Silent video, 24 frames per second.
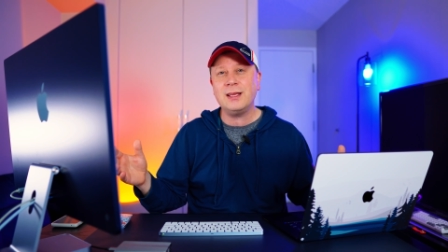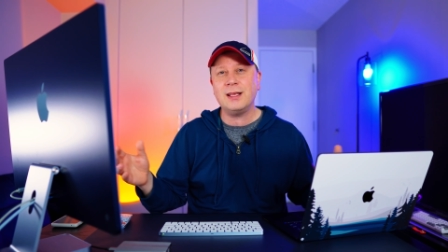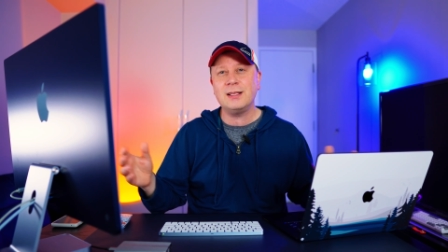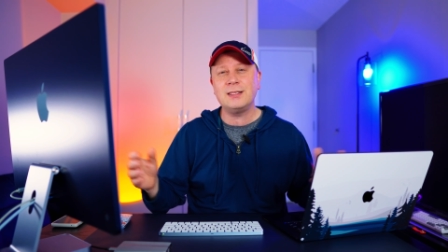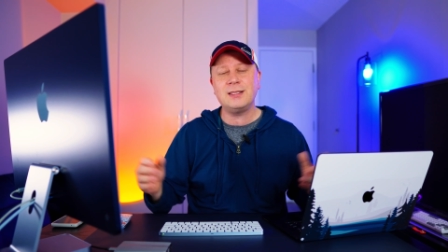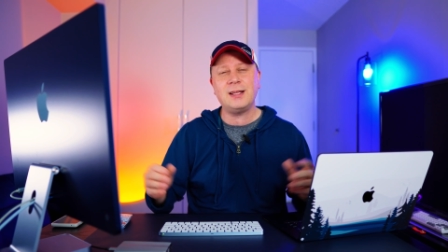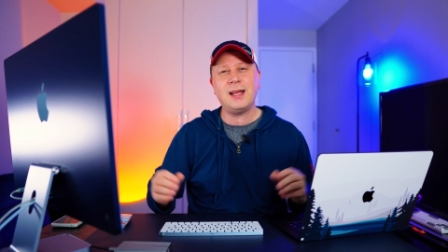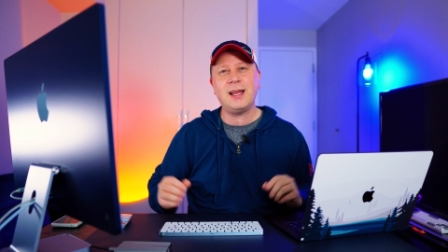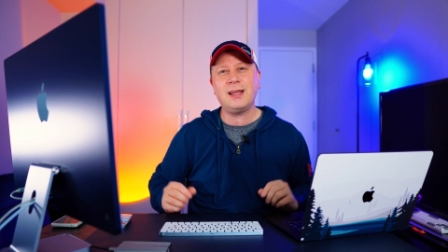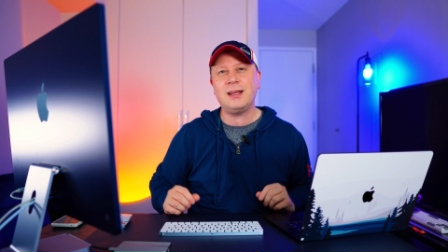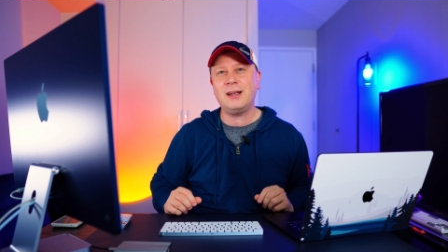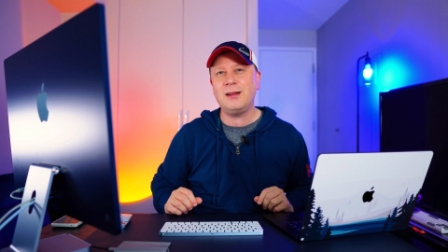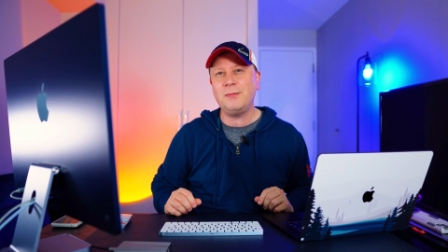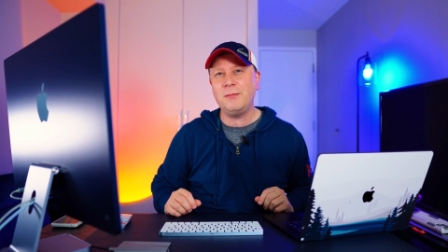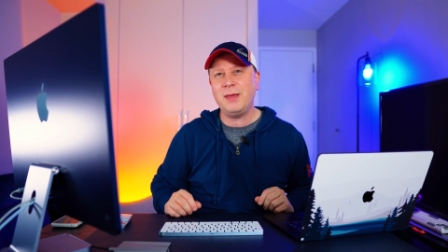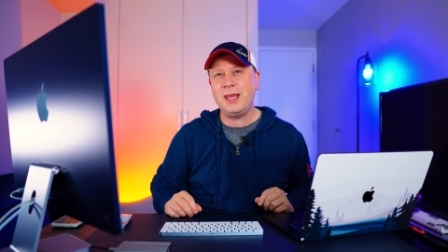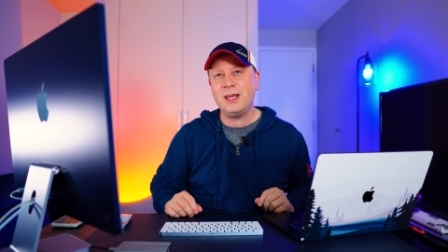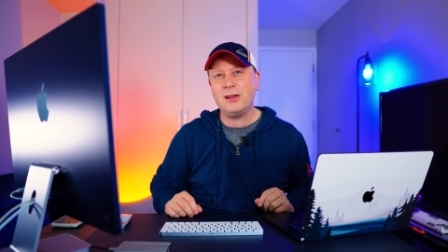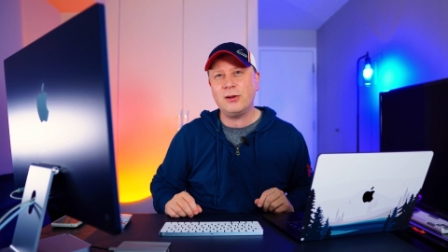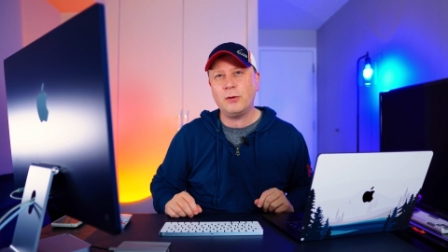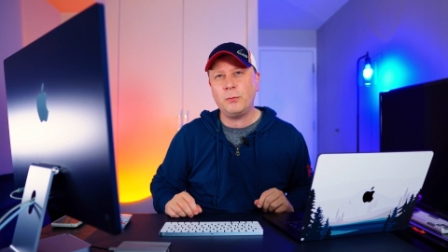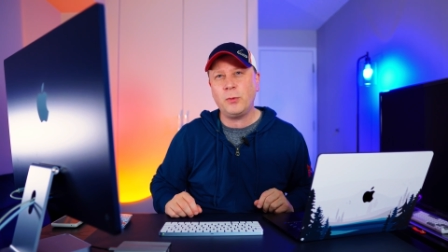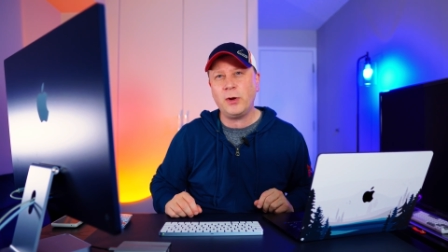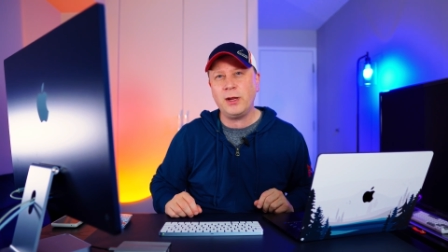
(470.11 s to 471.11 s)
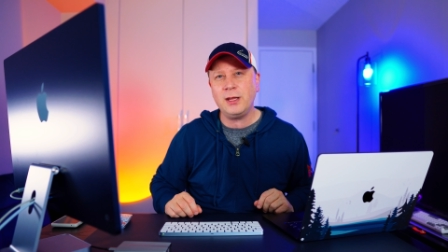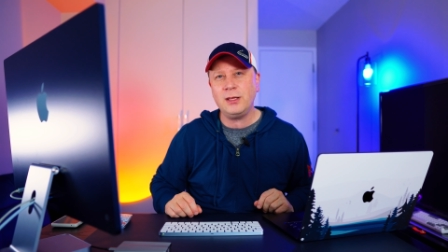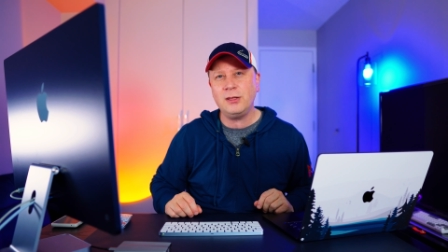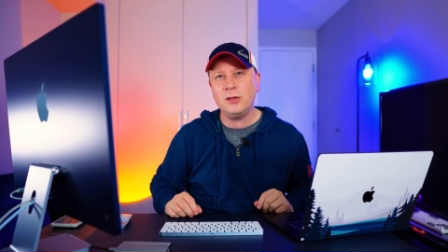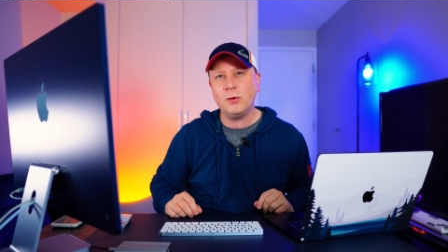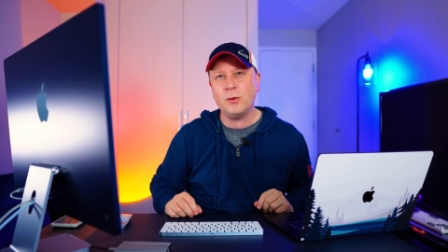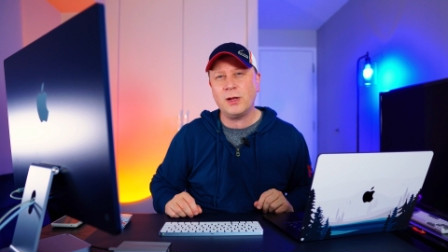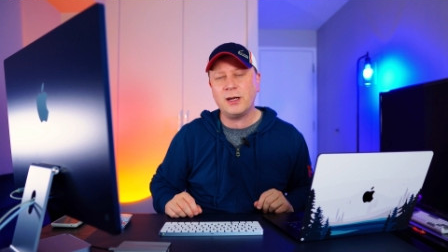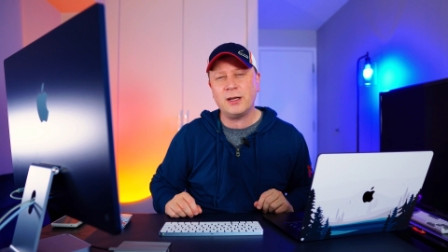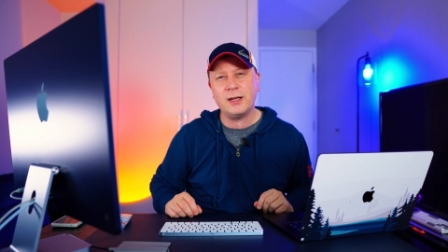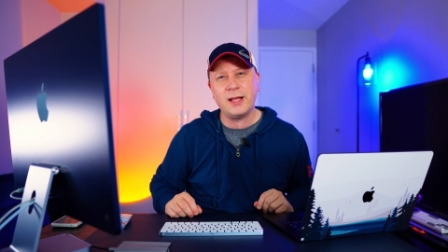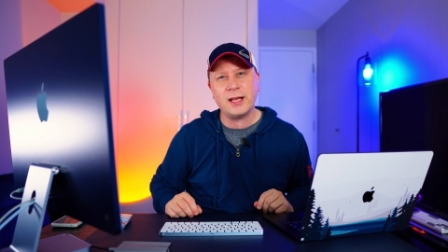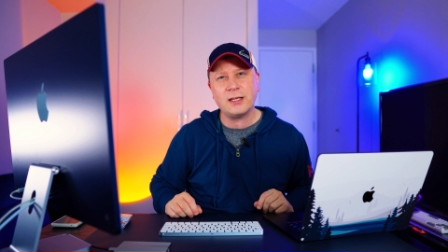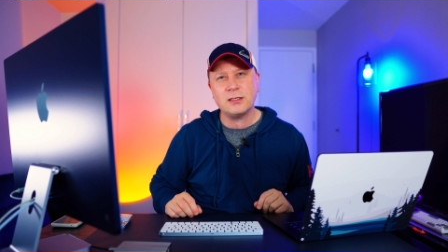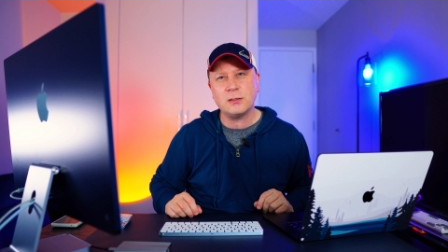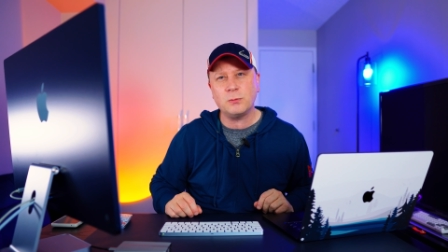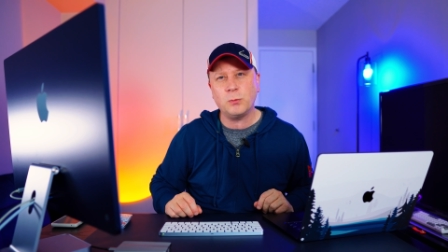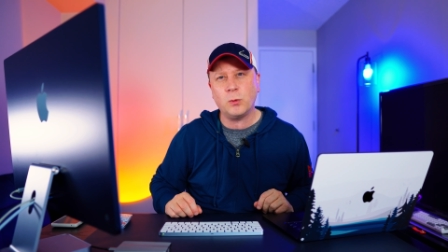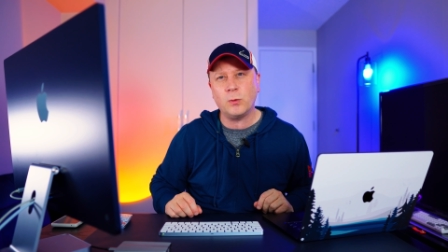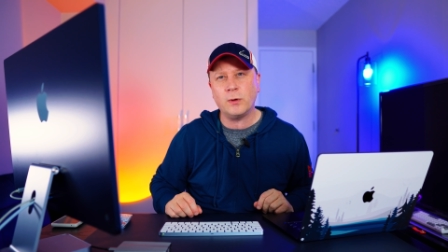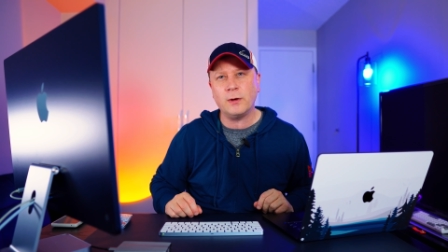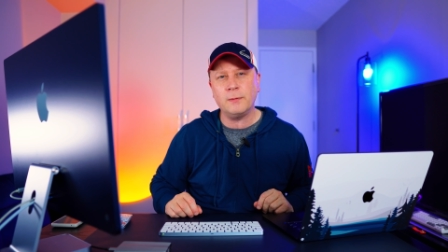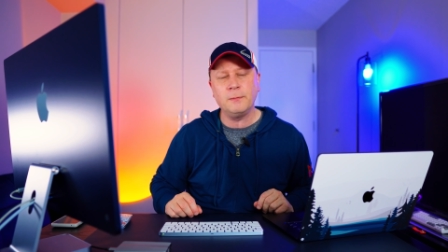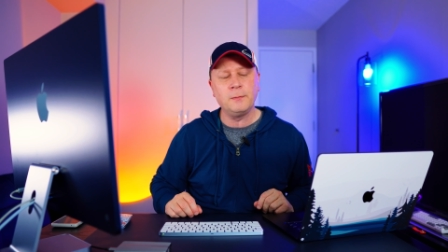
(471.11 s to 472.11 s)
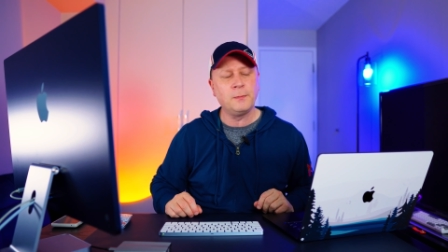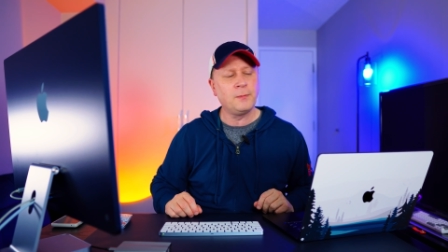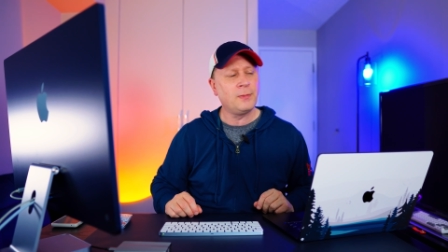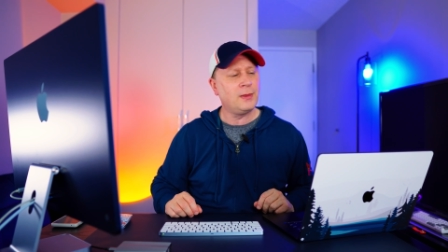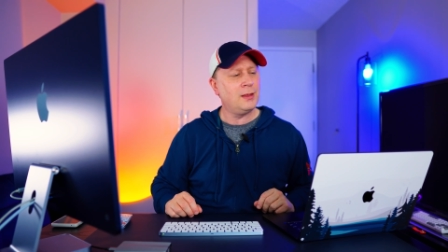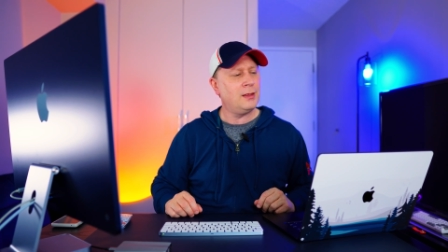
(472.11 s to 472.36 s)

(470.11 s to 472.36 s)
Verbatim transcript: It's not going to make or break you on an export.